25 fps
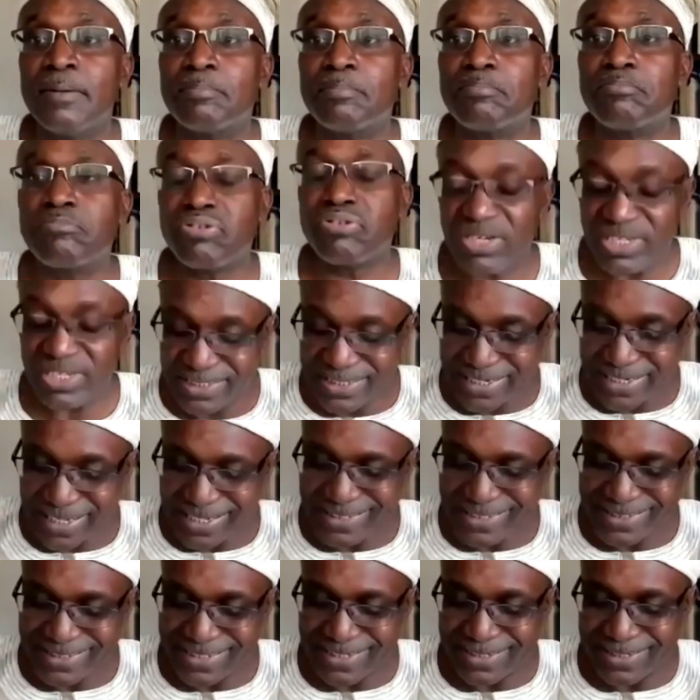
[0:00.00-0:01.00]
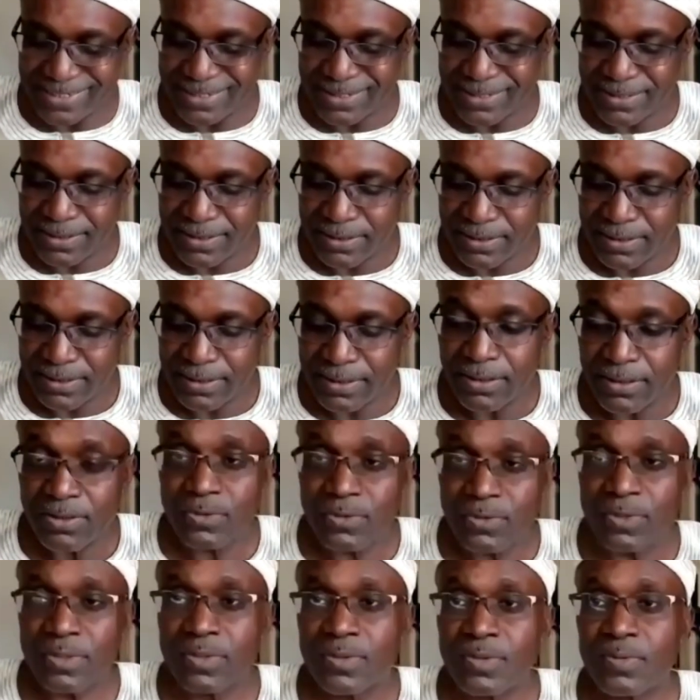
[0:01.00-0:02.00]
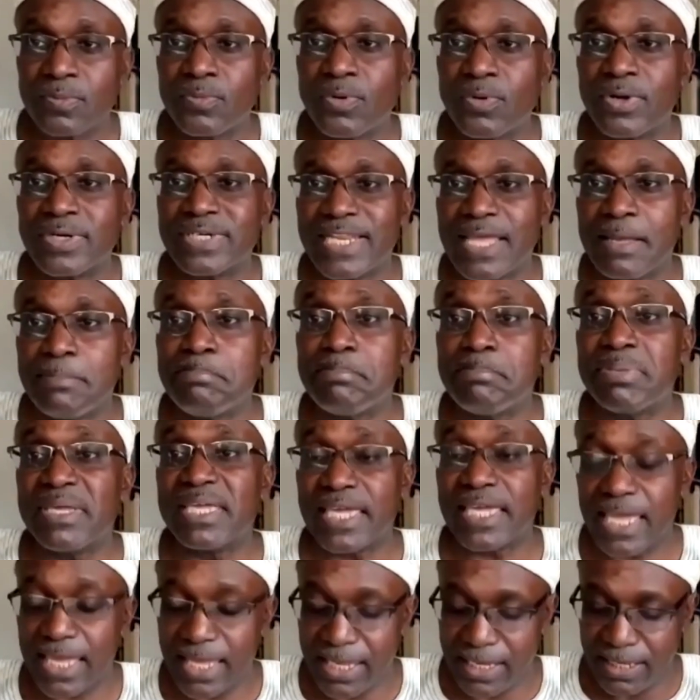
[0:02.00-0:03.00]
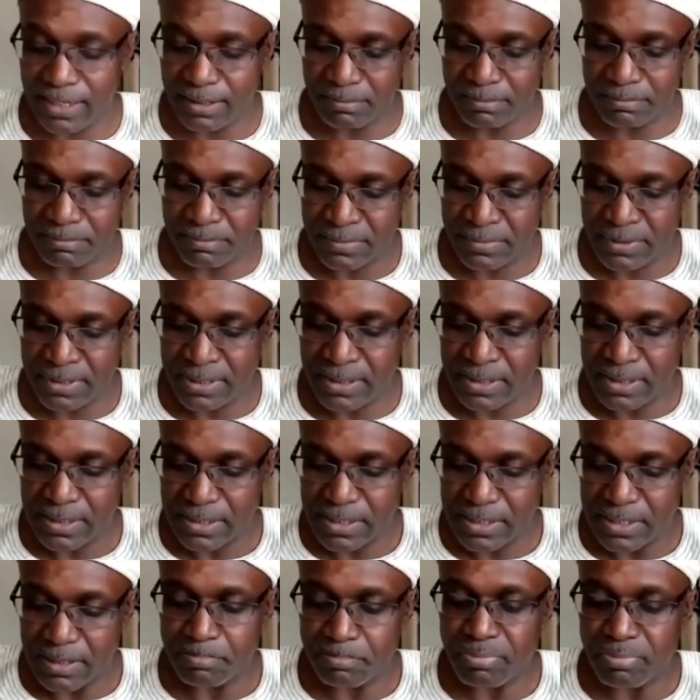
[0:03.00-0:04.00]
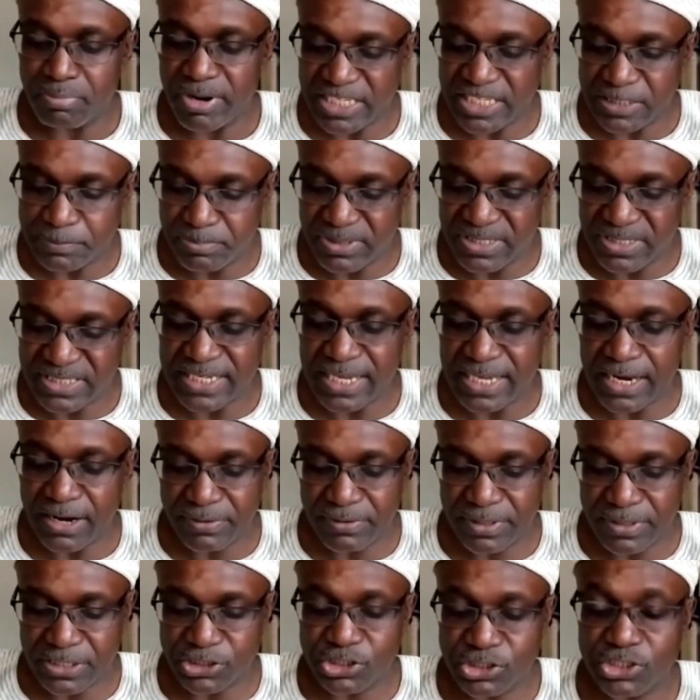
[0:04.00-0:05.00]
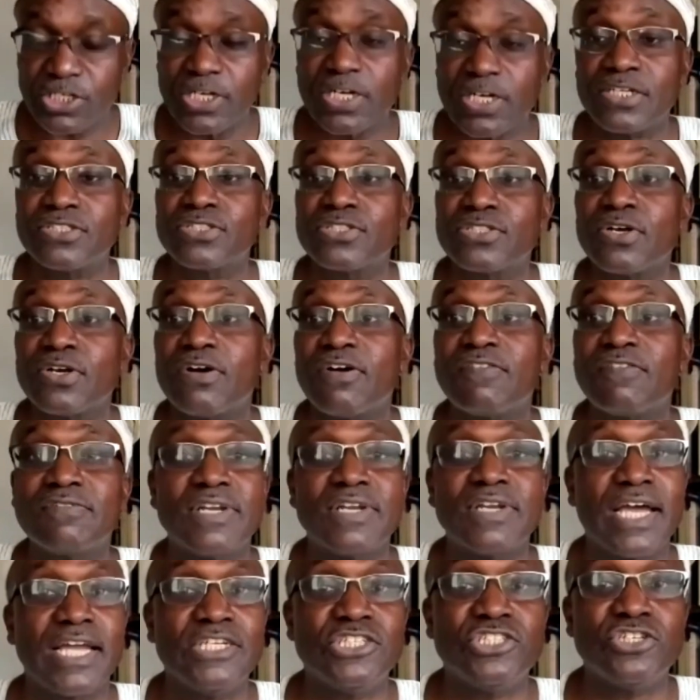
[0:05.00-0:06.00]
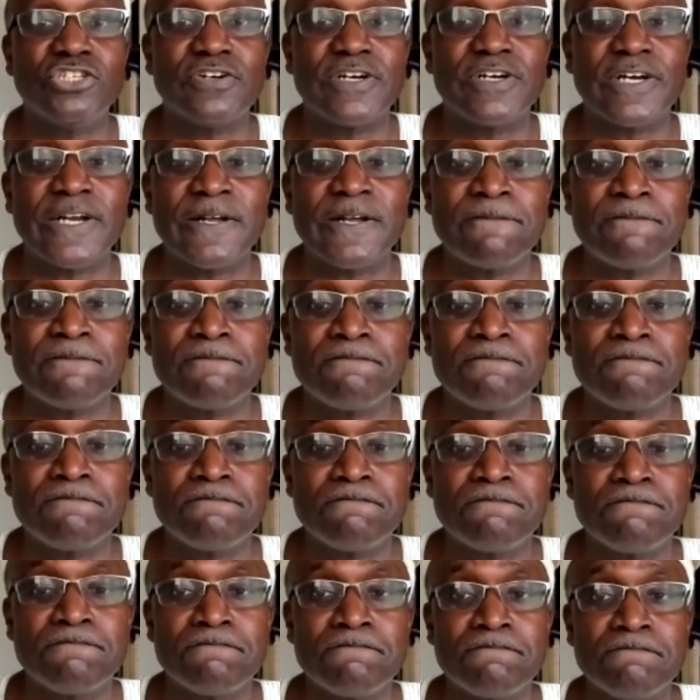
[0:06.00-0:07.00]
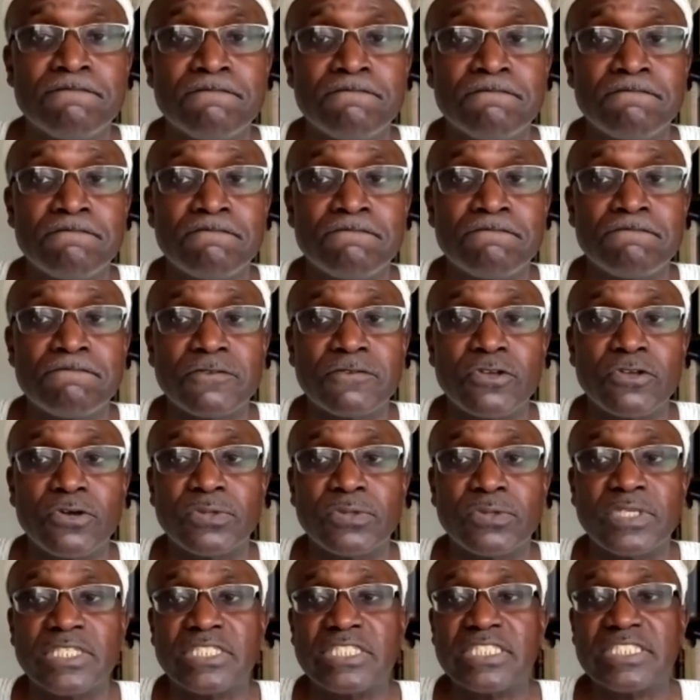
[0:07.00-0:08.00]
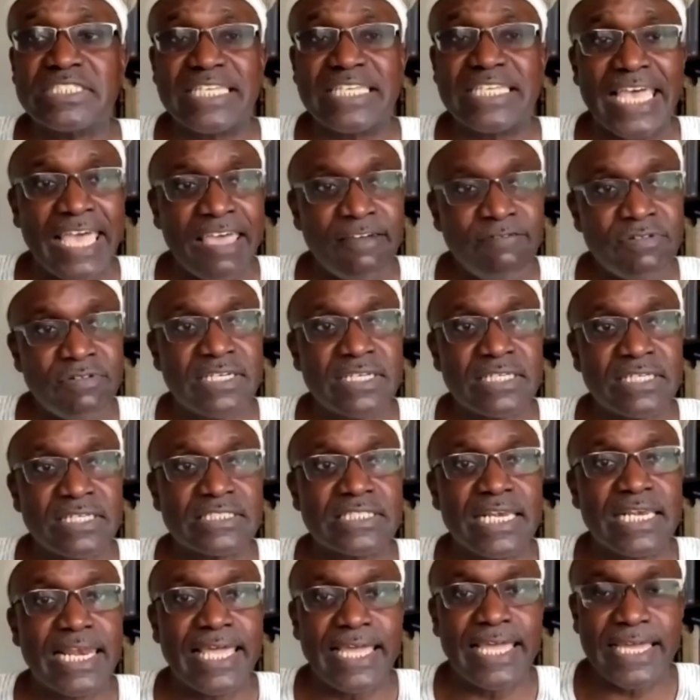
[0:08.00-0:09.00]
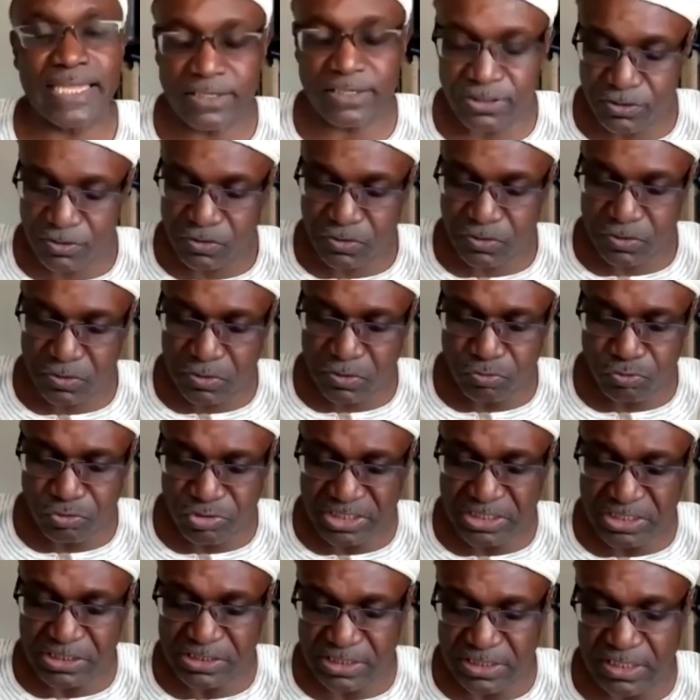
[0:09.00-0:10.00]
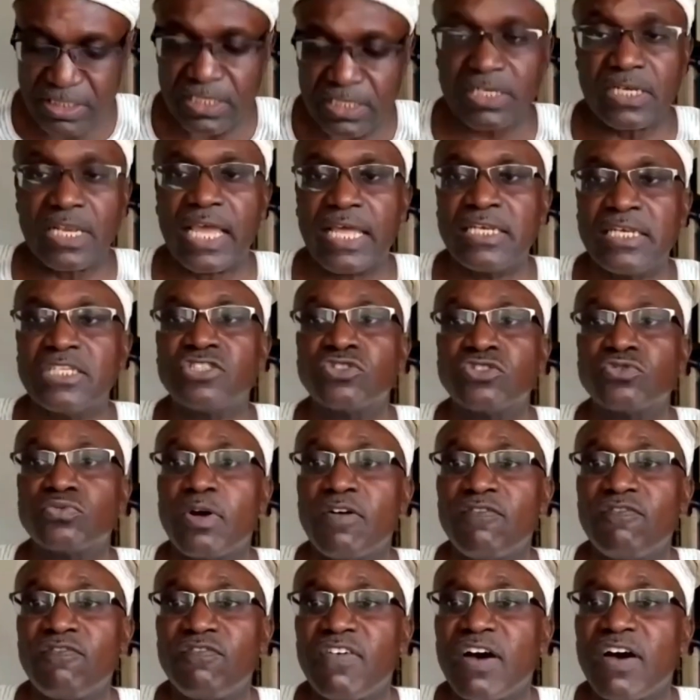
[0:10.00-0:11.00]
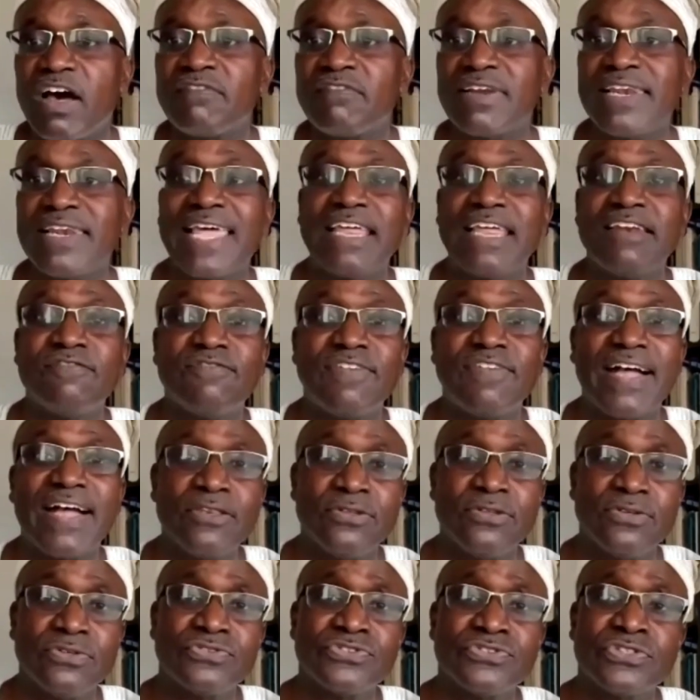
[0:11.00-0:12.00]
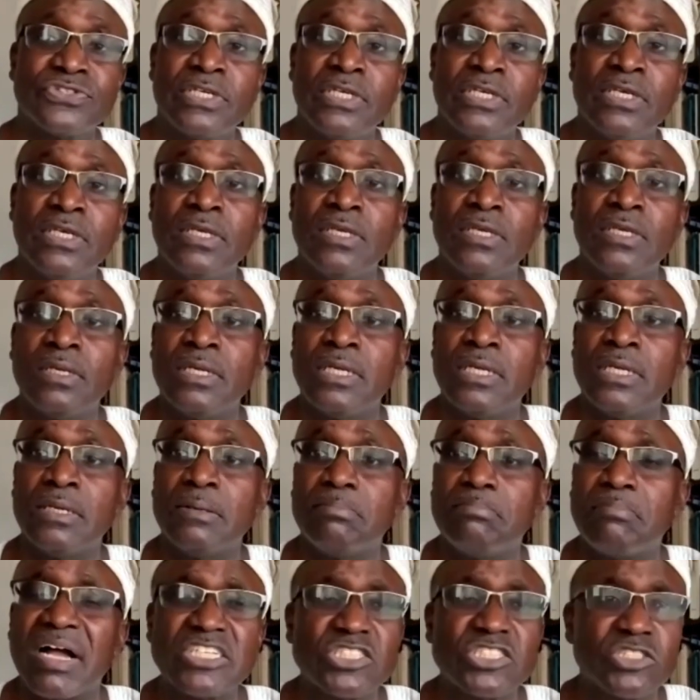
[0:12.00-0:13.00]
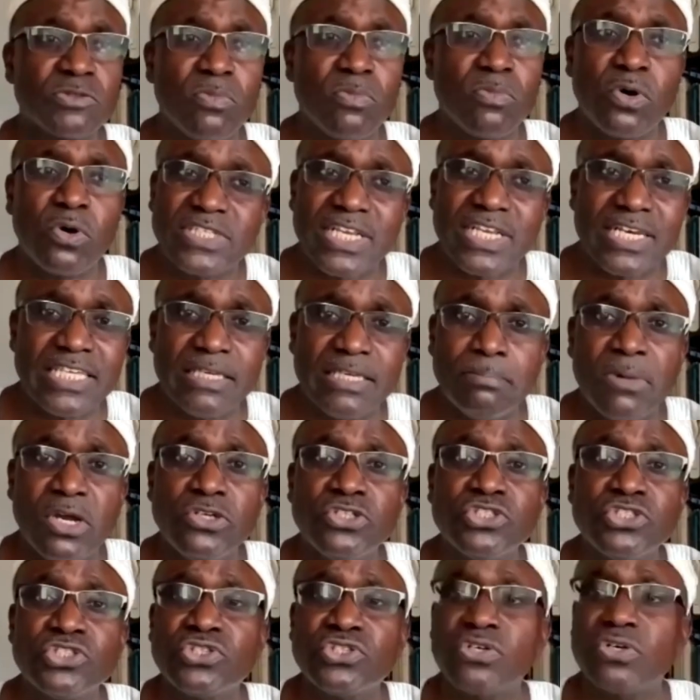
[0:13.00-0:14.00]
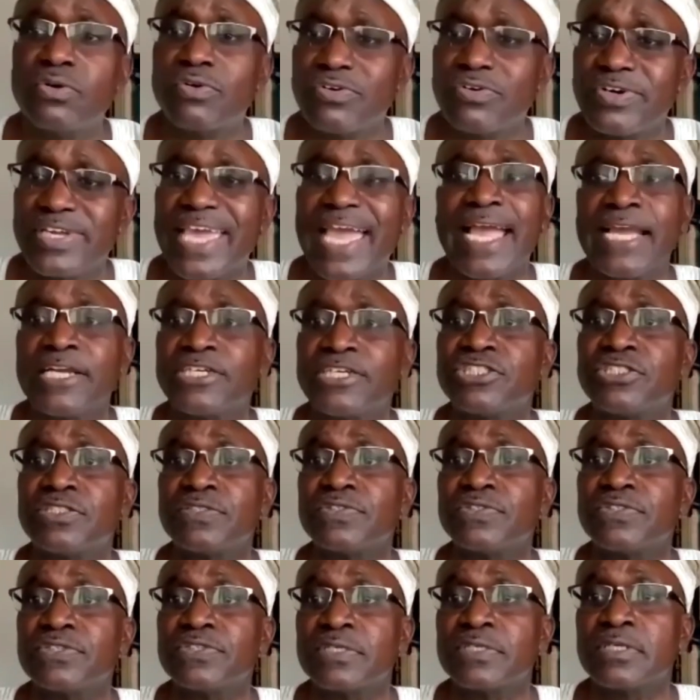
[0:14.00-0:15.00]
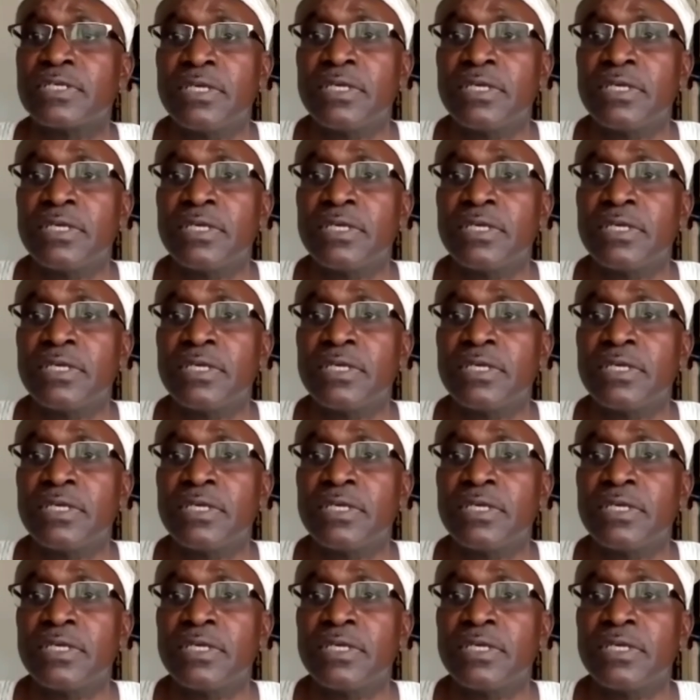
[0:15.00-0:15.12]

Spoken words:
predated what then became the Presbyterian Church of Nigeria. So this is evidence-led reasoning, and this is what Fatherland values, much more than emotional reactions